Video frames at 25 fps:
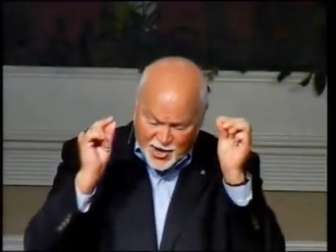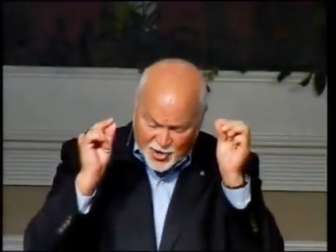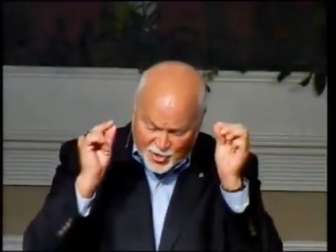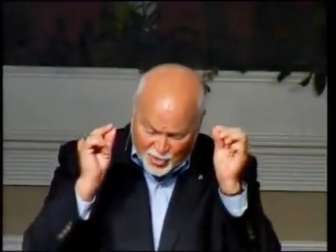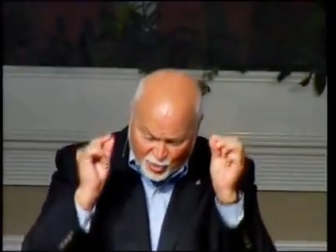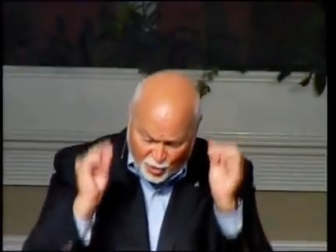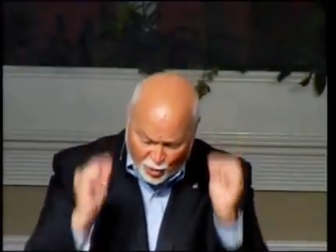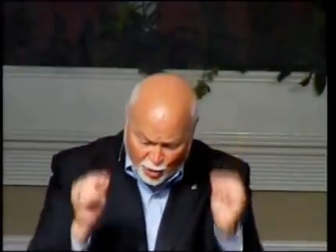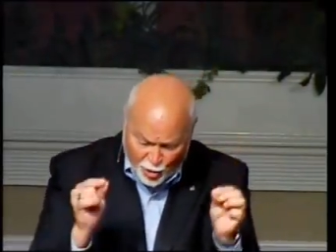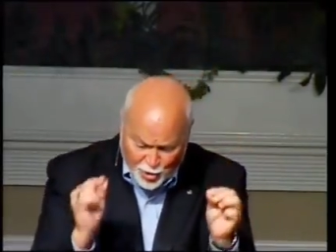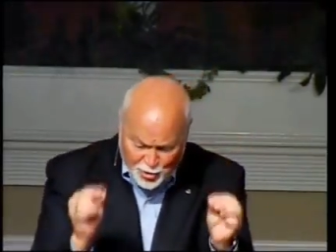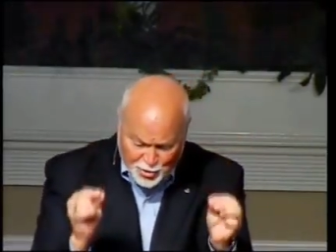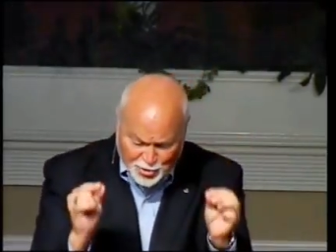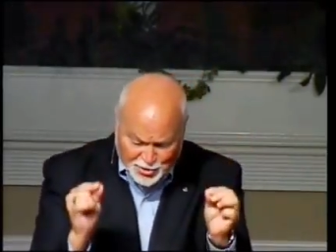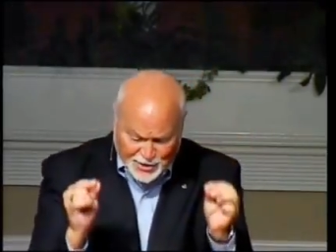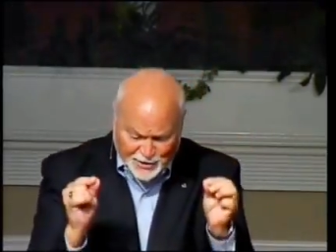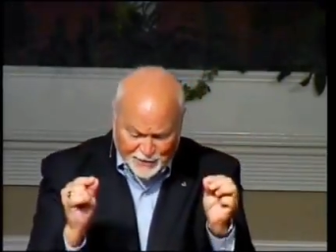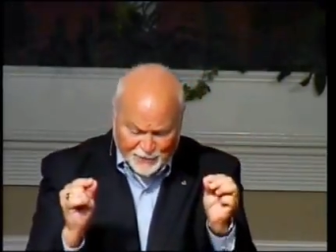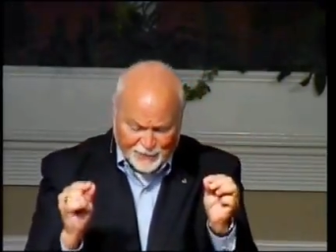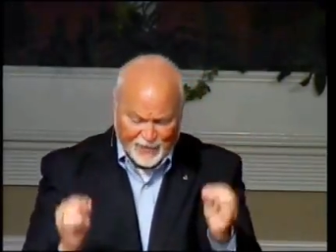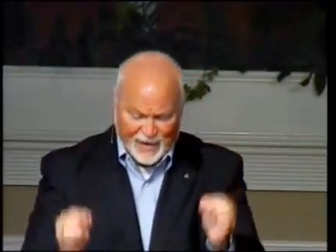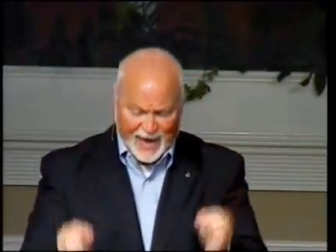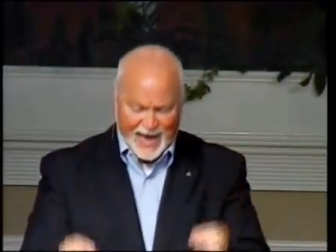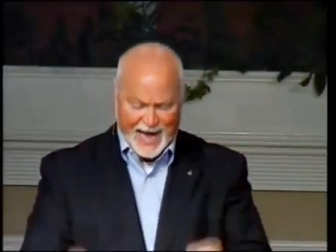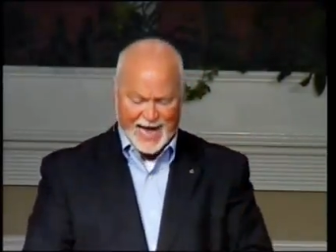
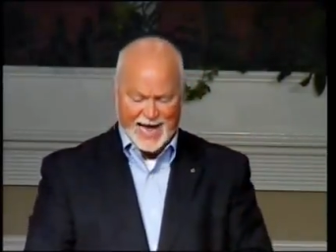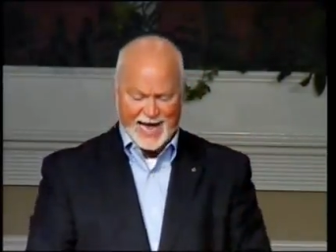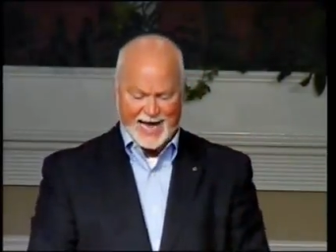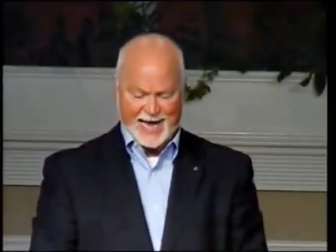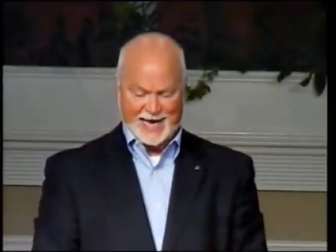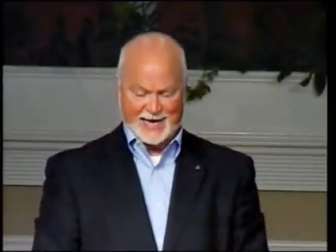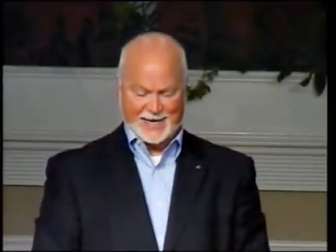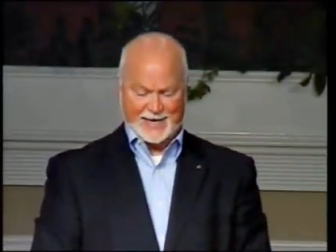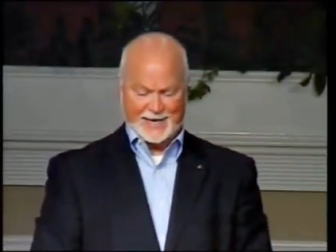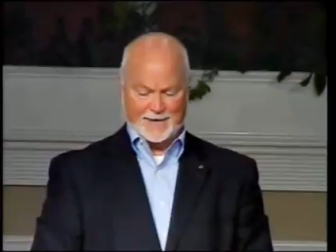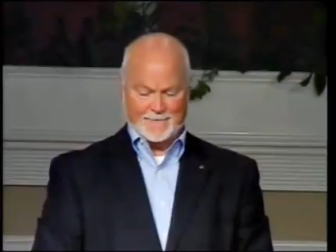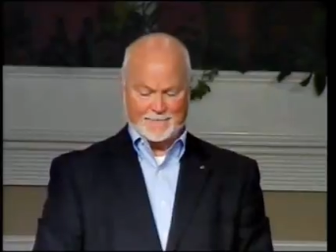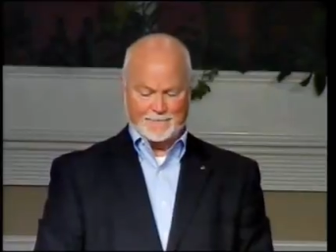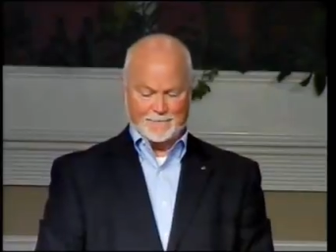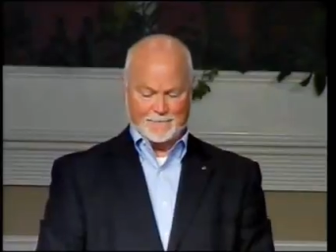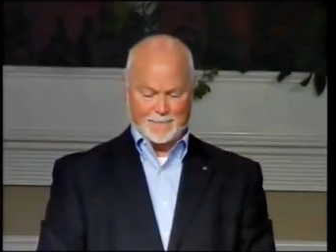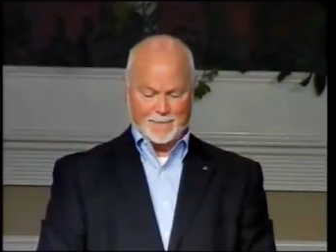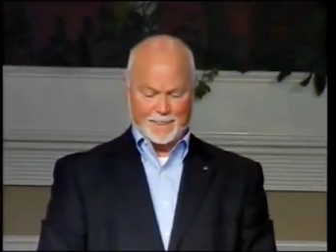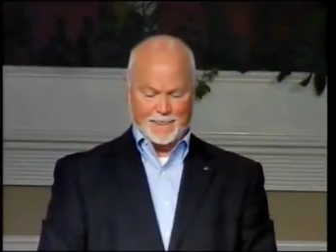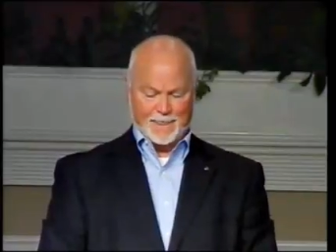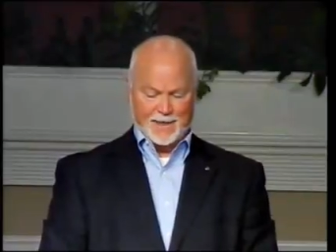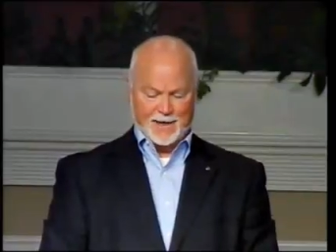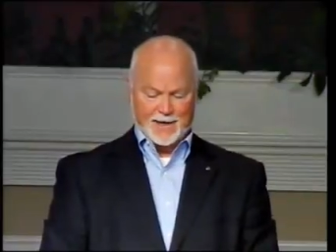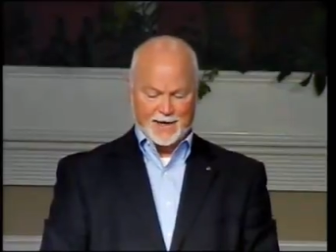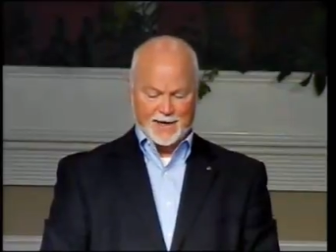crucified.
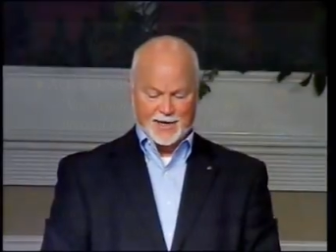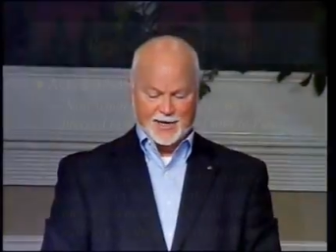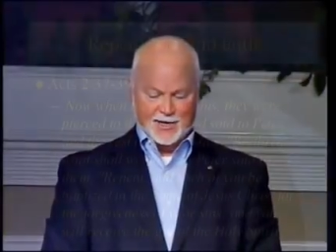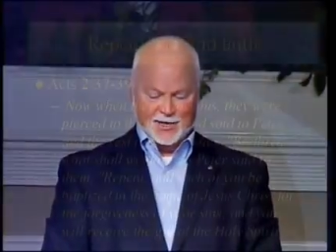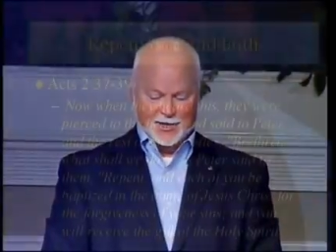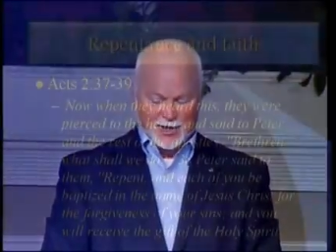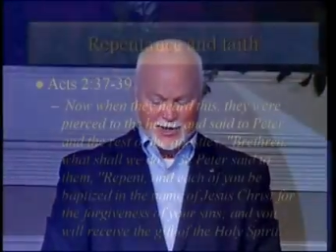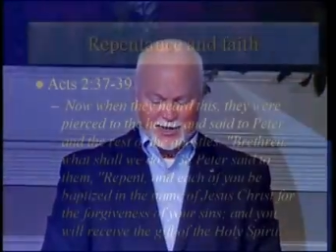Look